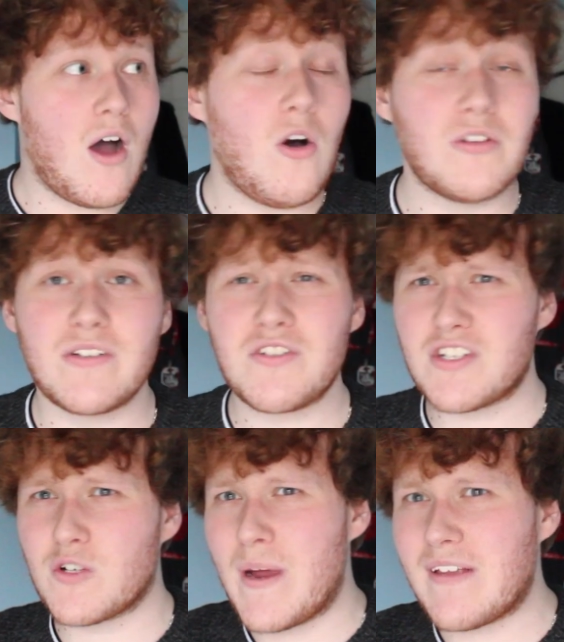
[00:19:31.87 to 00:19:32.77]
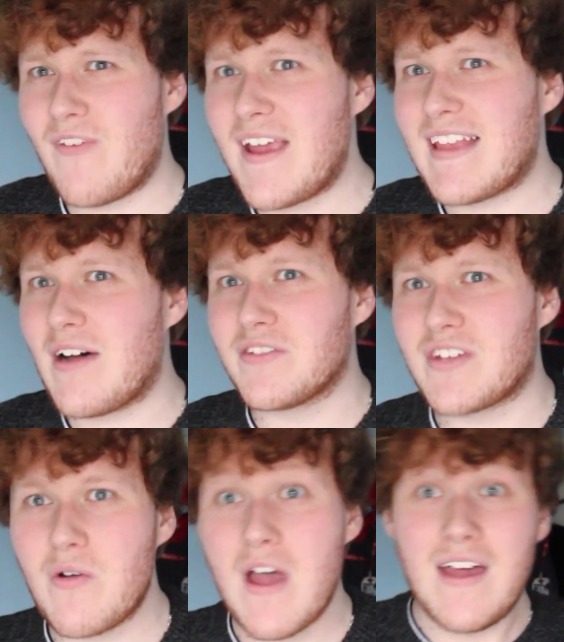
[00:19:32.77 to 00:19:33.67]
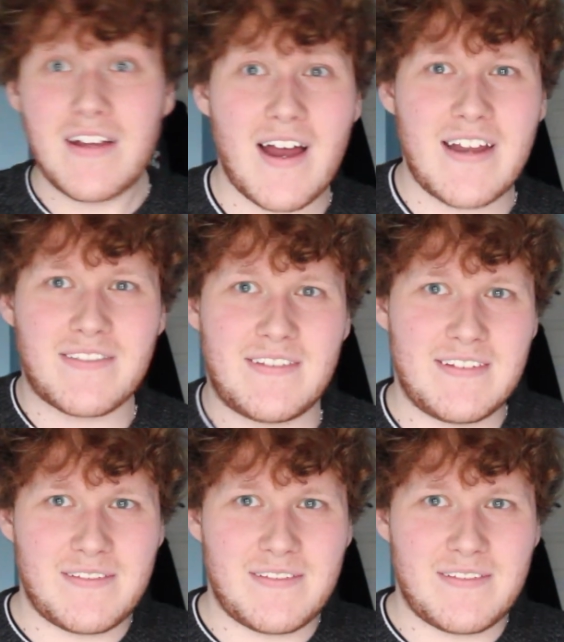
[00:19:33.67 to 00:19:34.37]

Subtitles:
Also, just a quick thing that also kind of